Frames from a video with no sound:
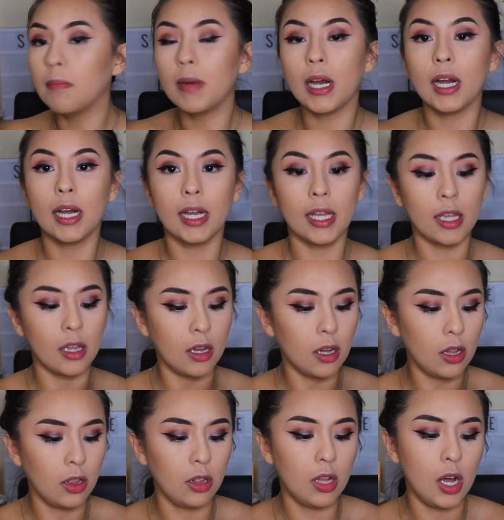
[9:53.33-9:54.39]
my
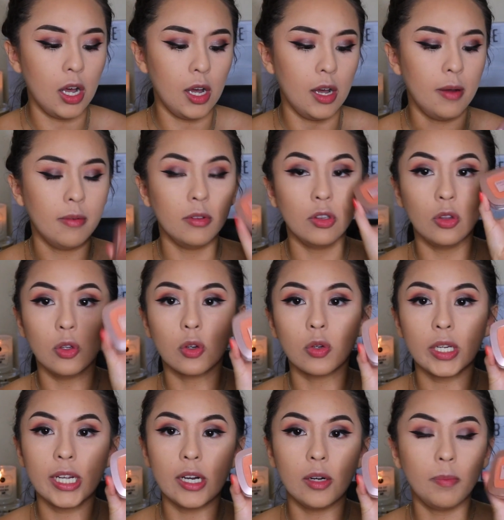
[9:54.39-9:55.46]

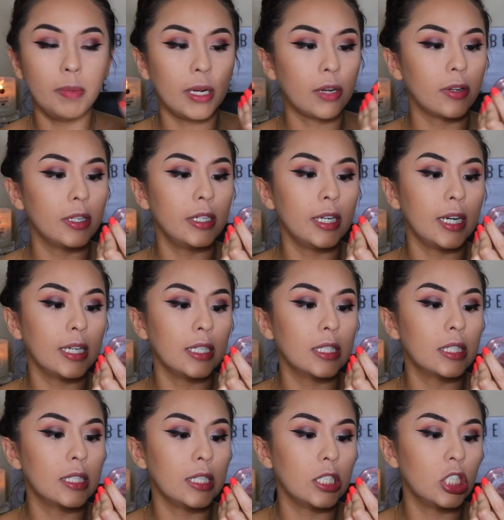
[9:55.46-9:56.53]
L'Oreal
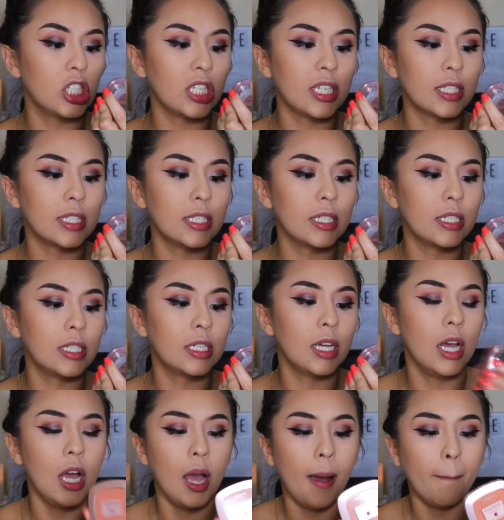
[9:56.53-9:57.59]
Paradise Enchanted